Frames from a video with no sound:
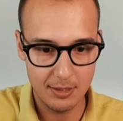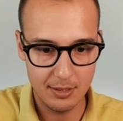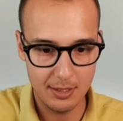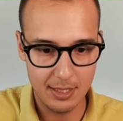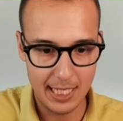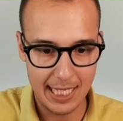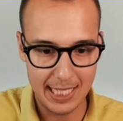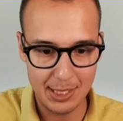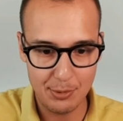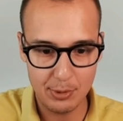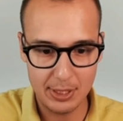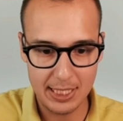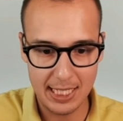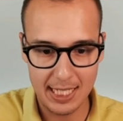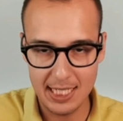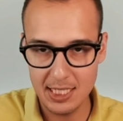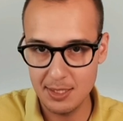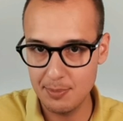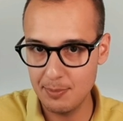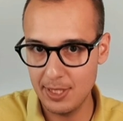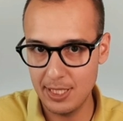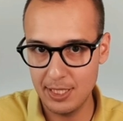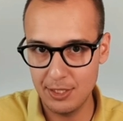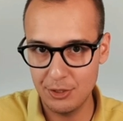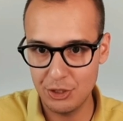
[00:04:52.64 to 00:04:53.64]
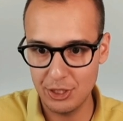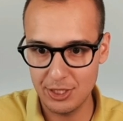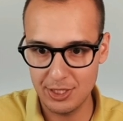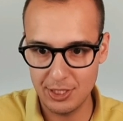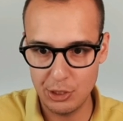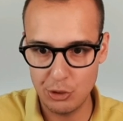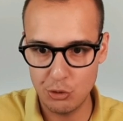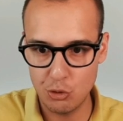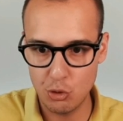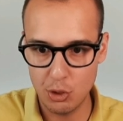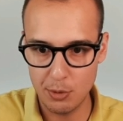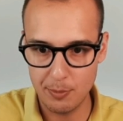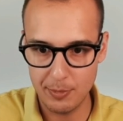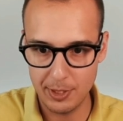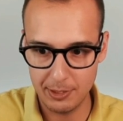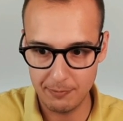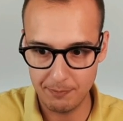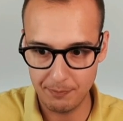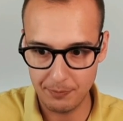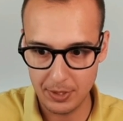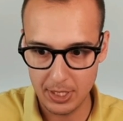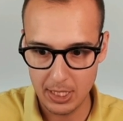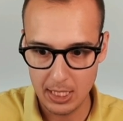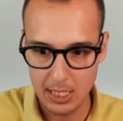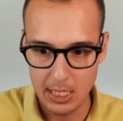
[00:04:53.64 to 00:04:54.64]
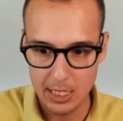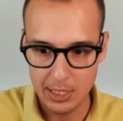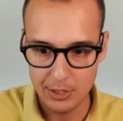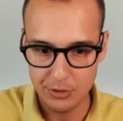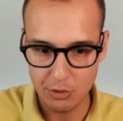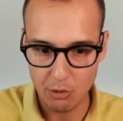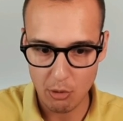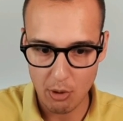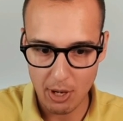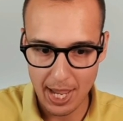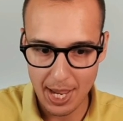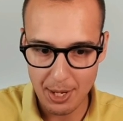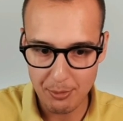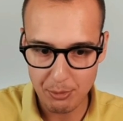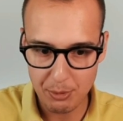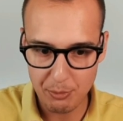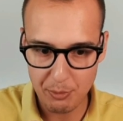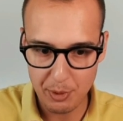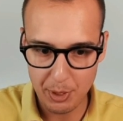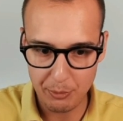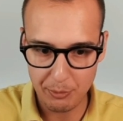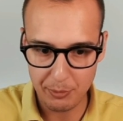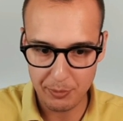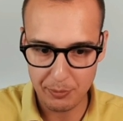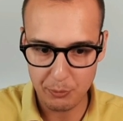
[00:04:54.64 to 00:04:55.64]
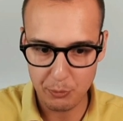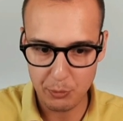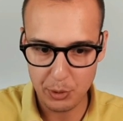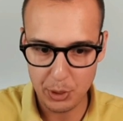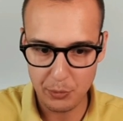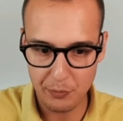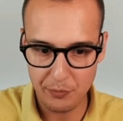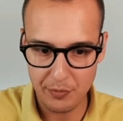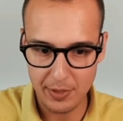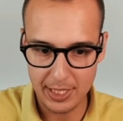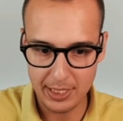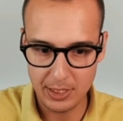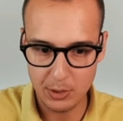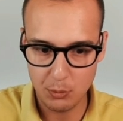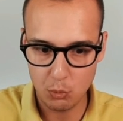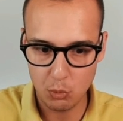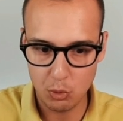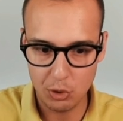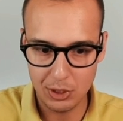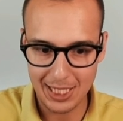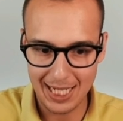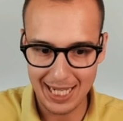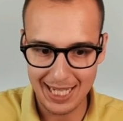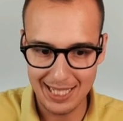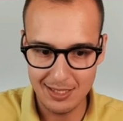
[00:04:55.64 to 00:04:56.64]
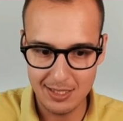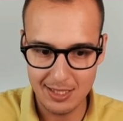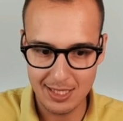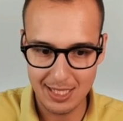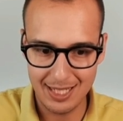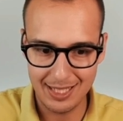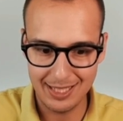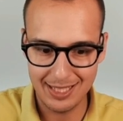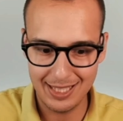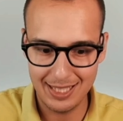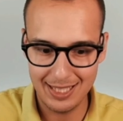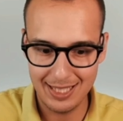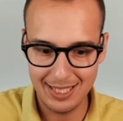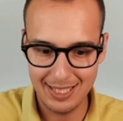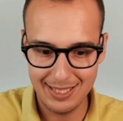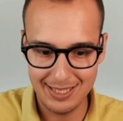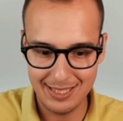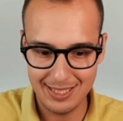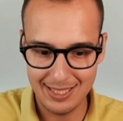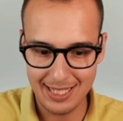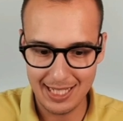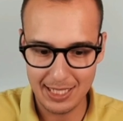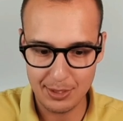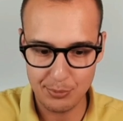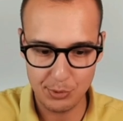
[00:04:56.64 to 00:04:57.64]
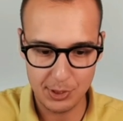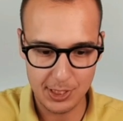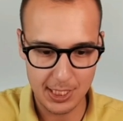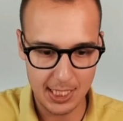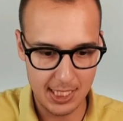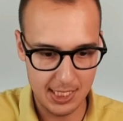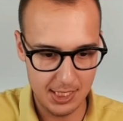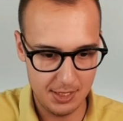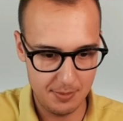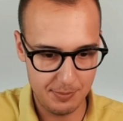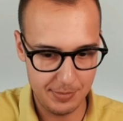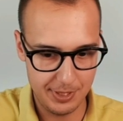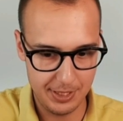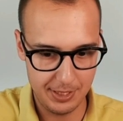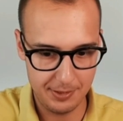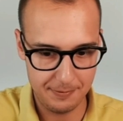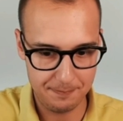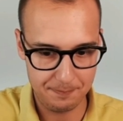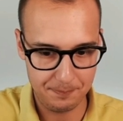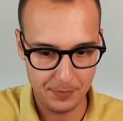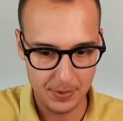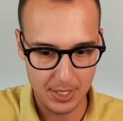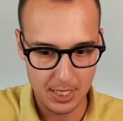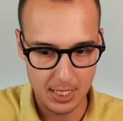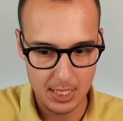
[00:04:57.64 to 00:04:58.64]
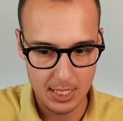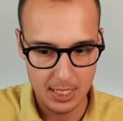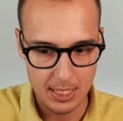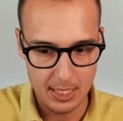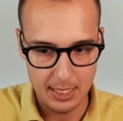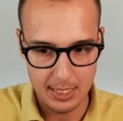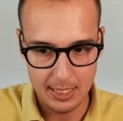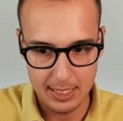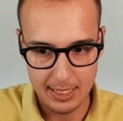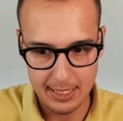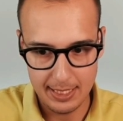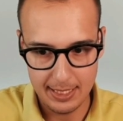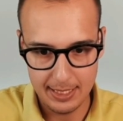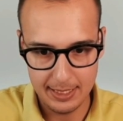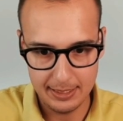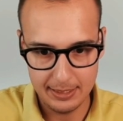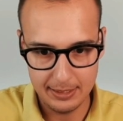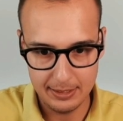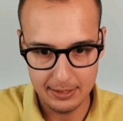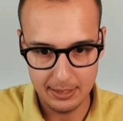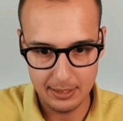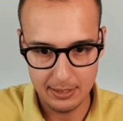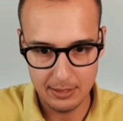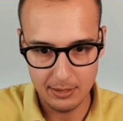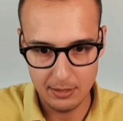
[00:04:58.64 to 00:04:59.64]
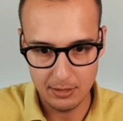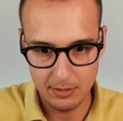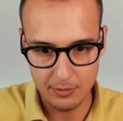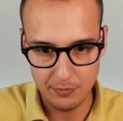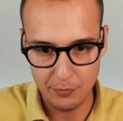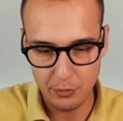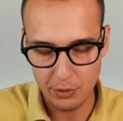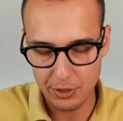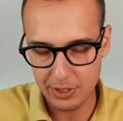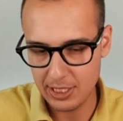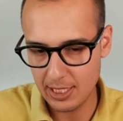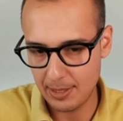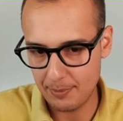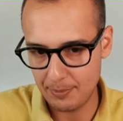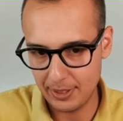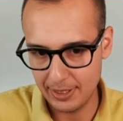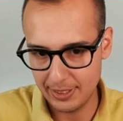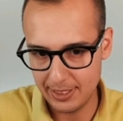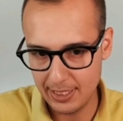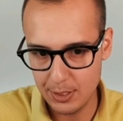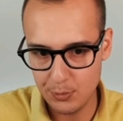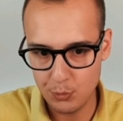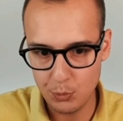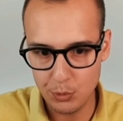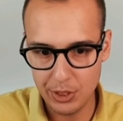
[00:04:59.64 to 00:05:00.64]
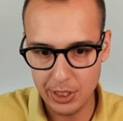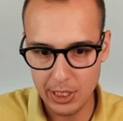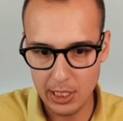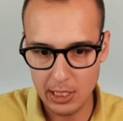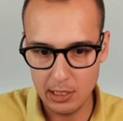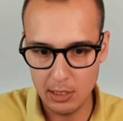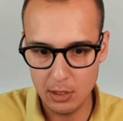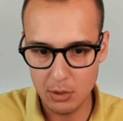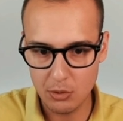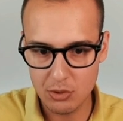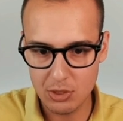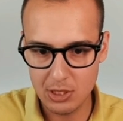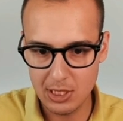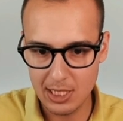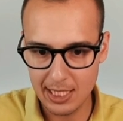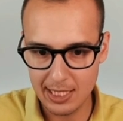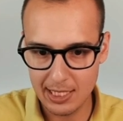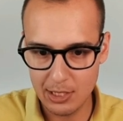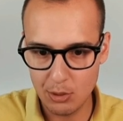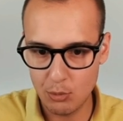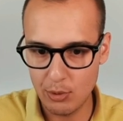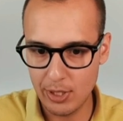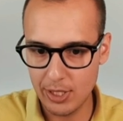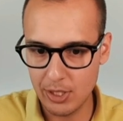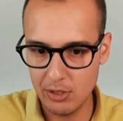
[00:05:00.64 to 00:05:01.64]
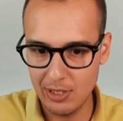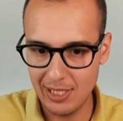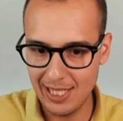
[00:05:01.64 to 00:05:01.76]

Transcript: advertisement just in German. So everywhere where you find the word Anzeige, it's an advertisement. And For example, this one here looks like a regular